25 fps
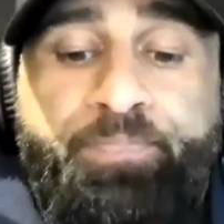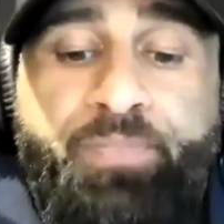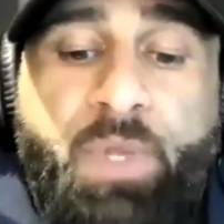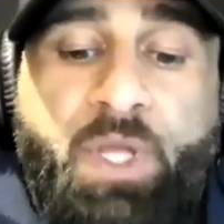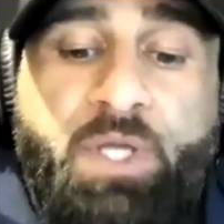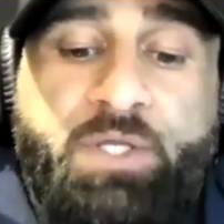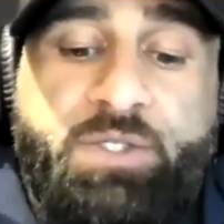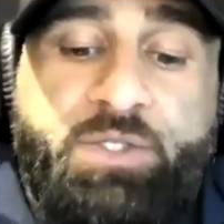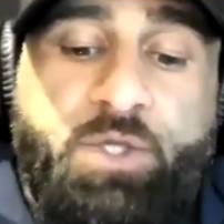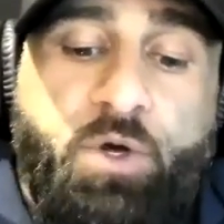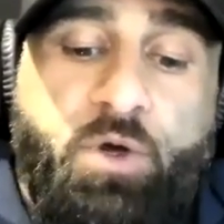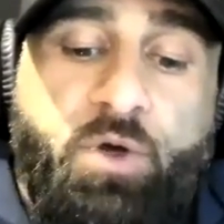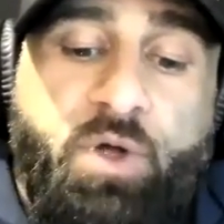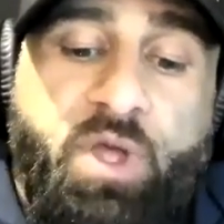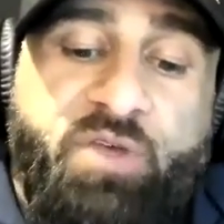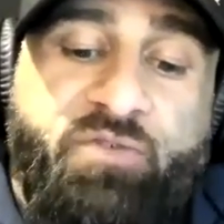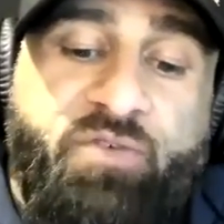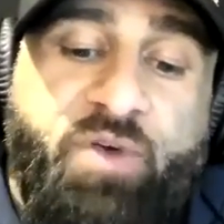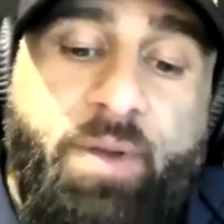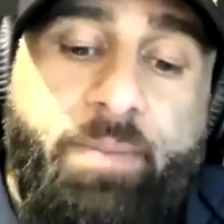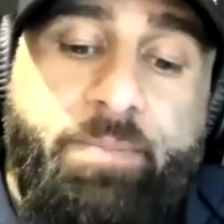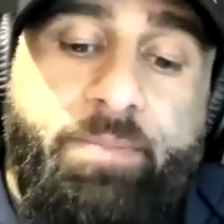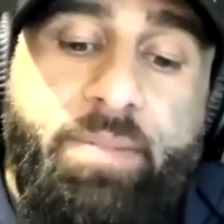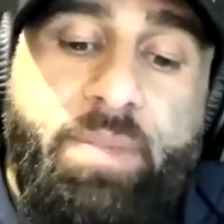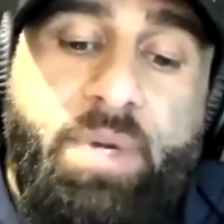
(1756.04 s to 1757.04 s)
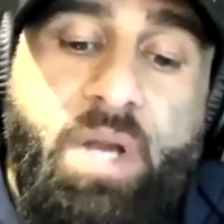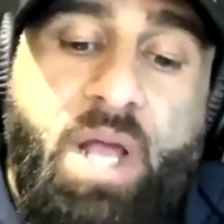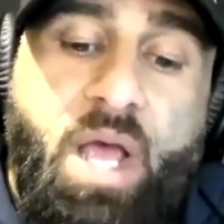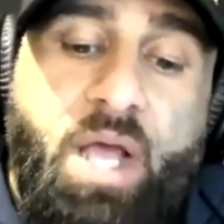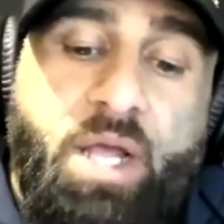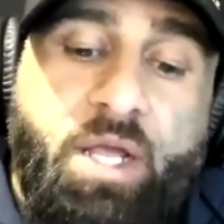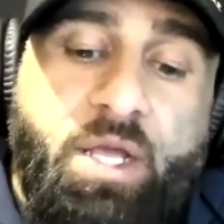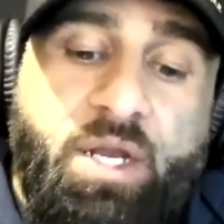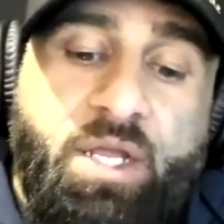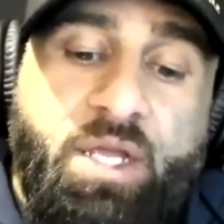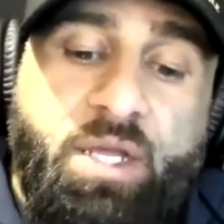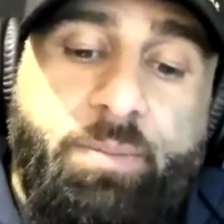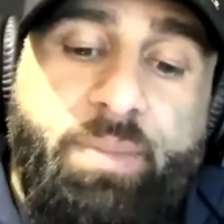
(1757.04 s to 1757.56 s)
So if I'm not
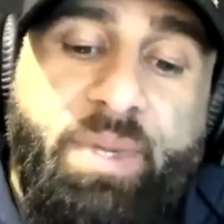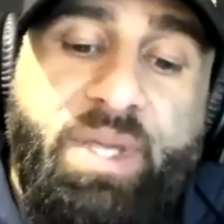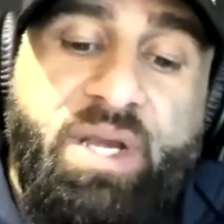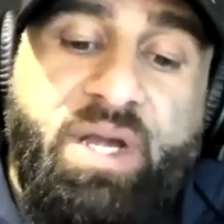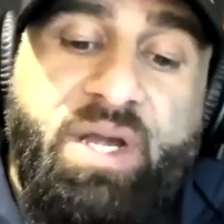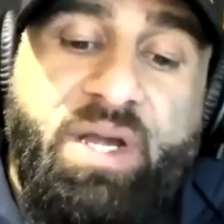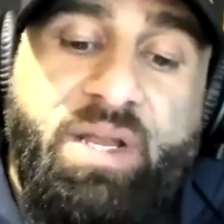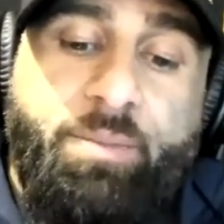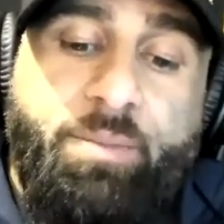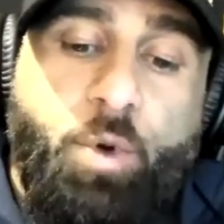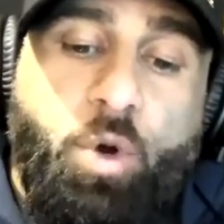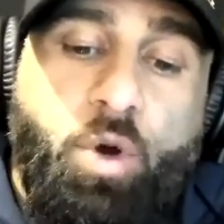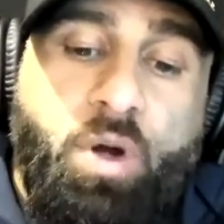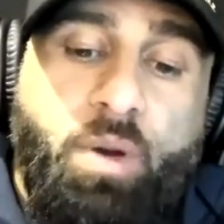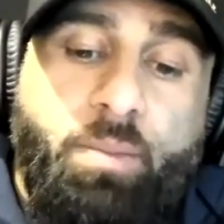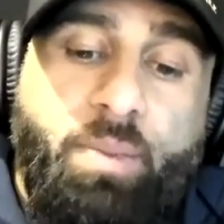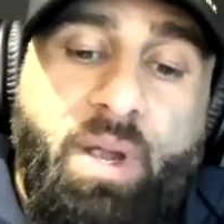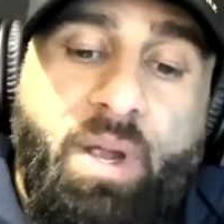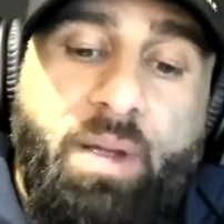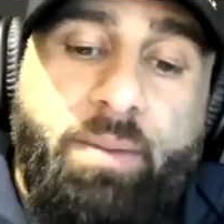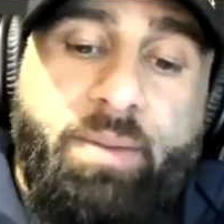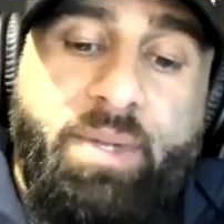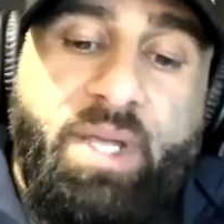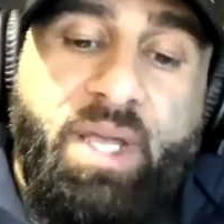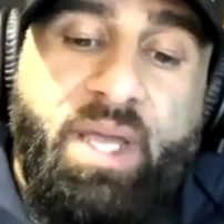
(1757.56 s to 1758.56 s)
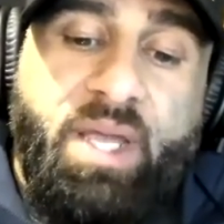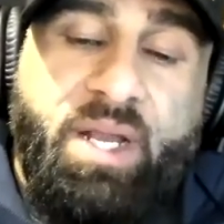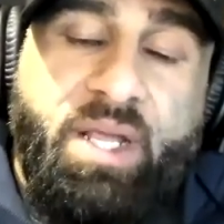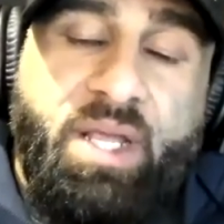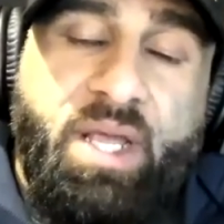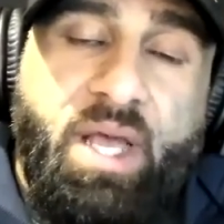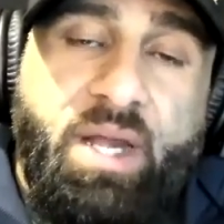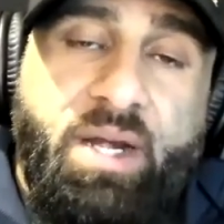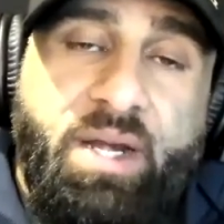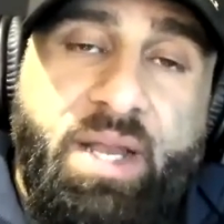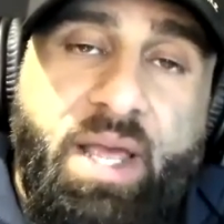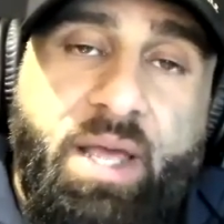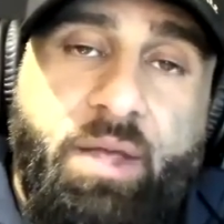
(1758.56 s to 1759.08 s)
going to compete anymore, I'll probably kind of
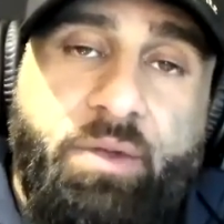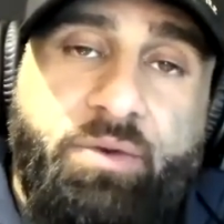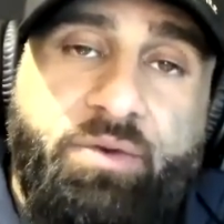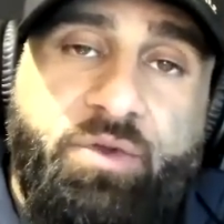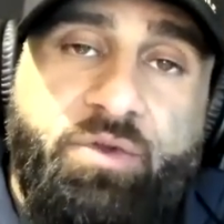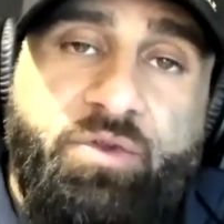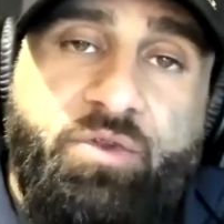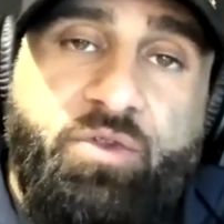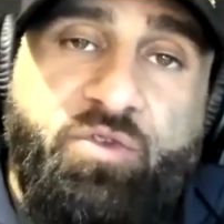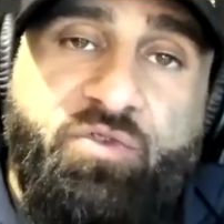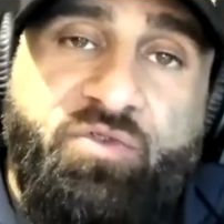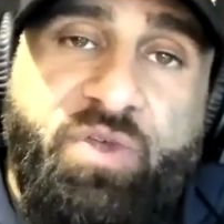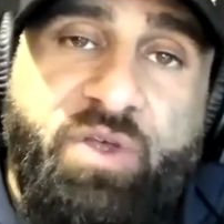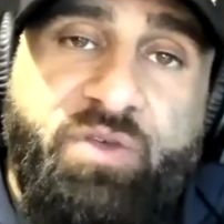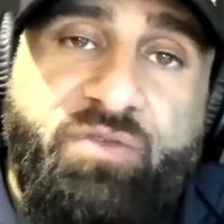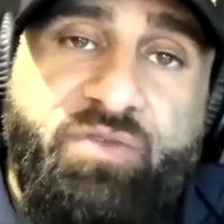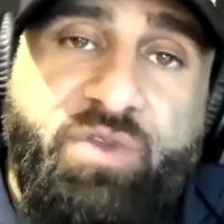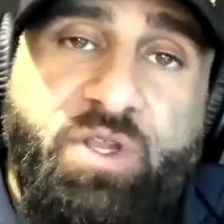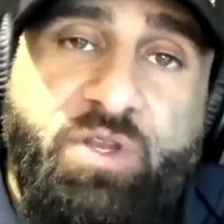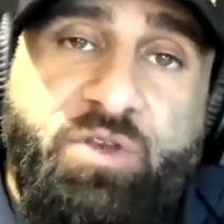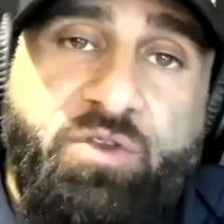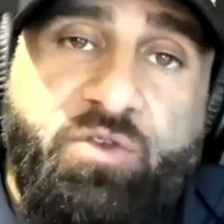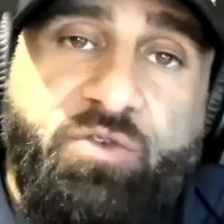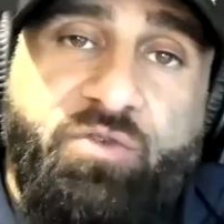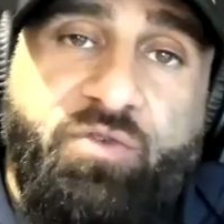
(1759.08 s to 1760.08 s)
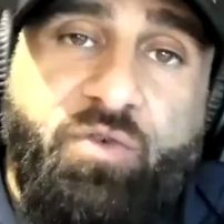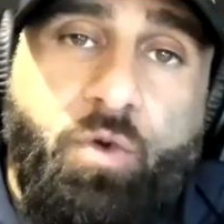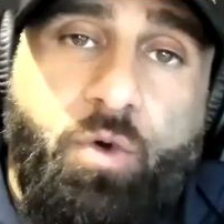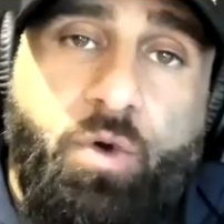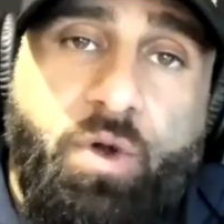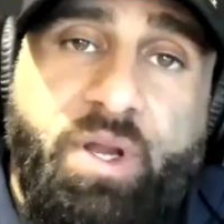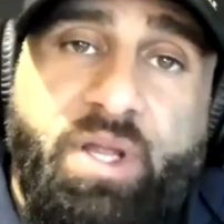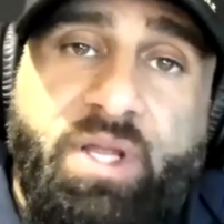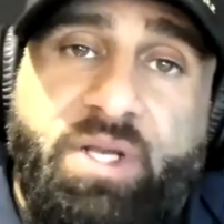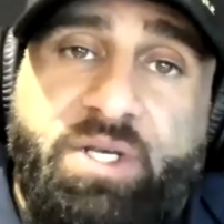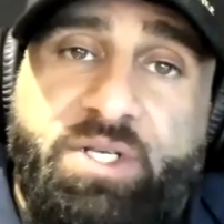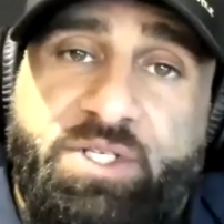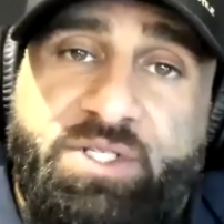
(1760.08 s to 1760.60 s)
cut down to 250,
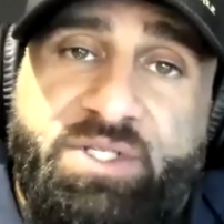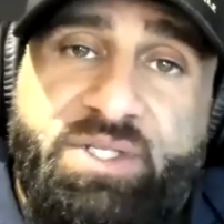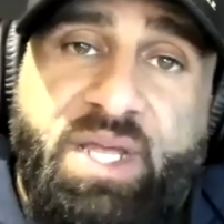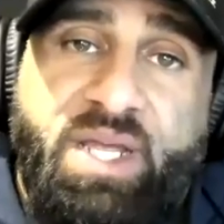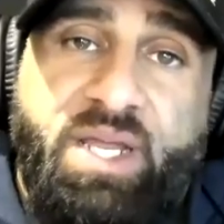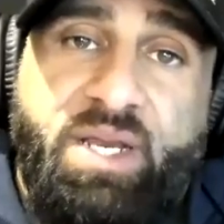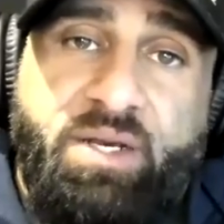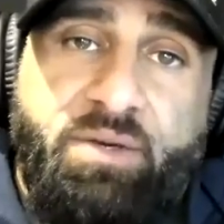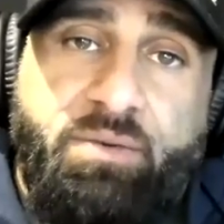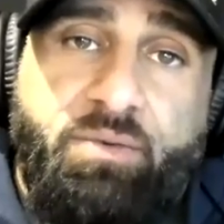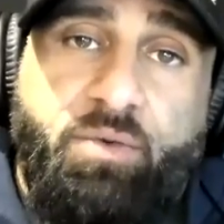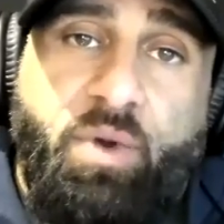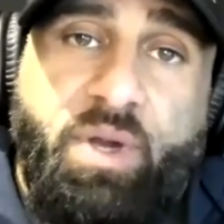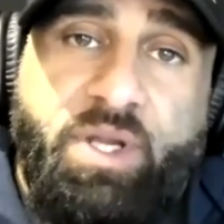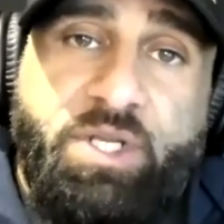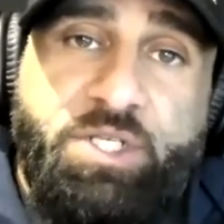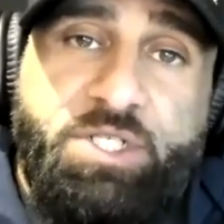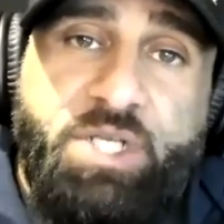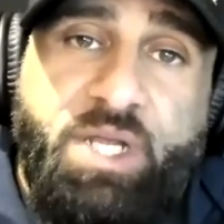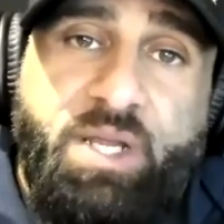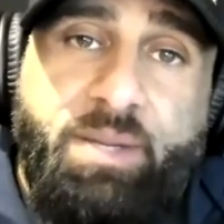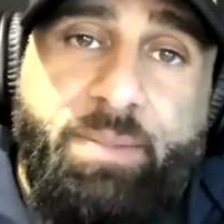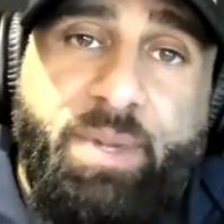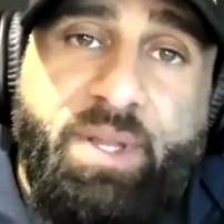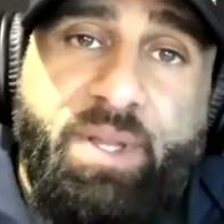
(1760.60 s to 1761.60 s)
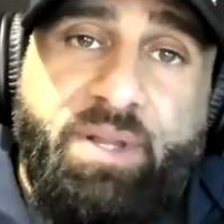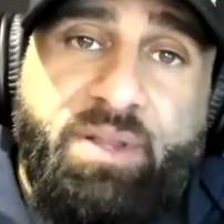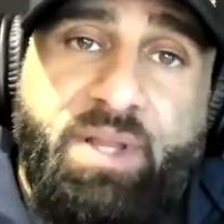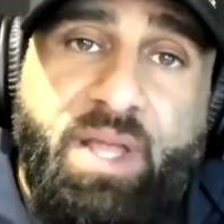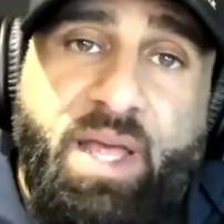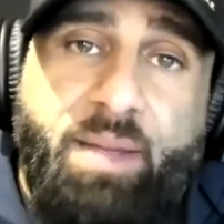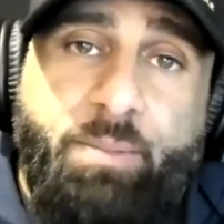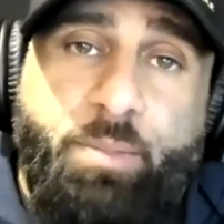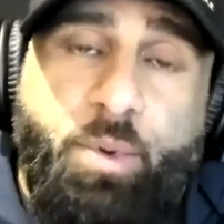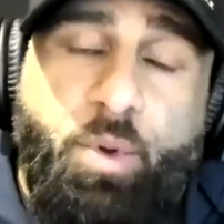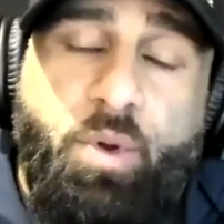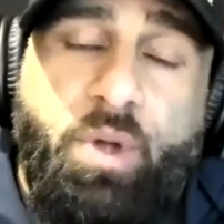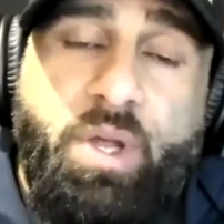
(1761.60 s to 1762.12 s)
240 and just stay in great shape at
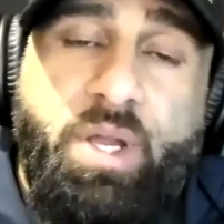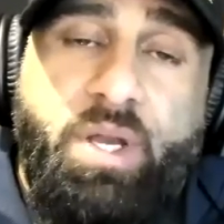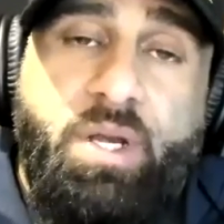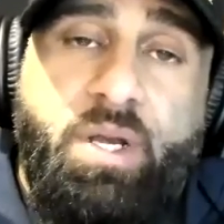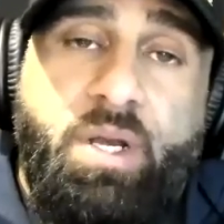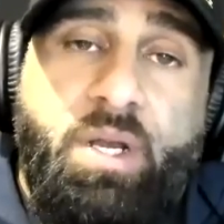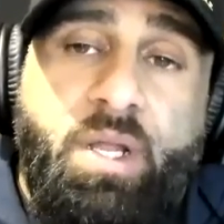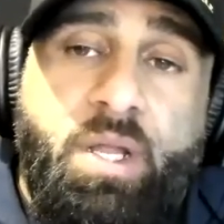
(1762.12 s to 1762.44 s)
that point.